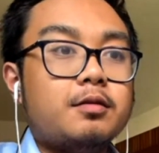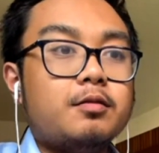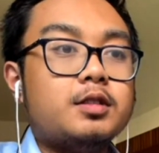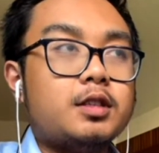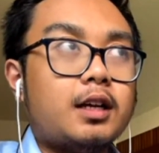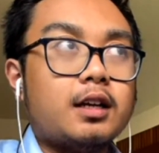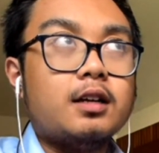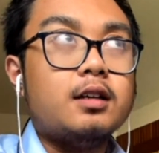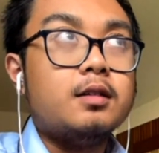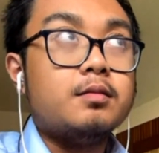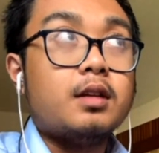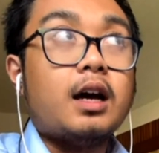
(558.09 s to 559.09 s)
So like
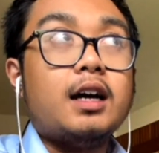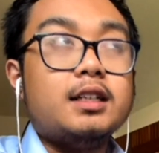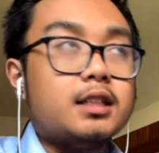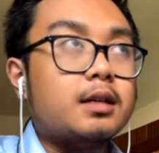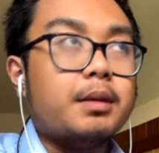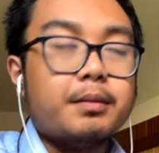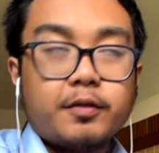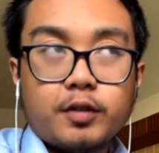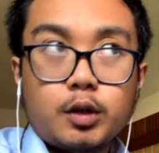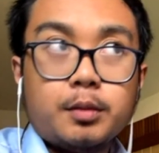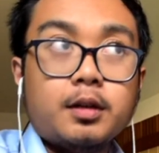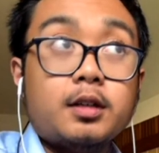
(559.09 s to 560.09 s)
Heidegger might be
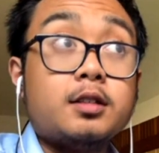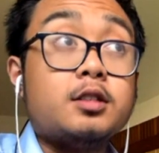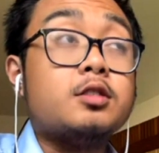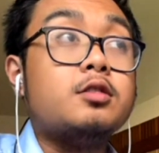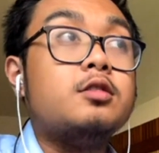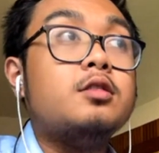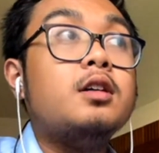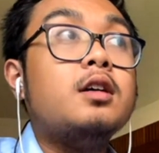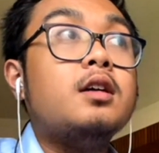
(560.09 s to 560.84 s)
phenomenological,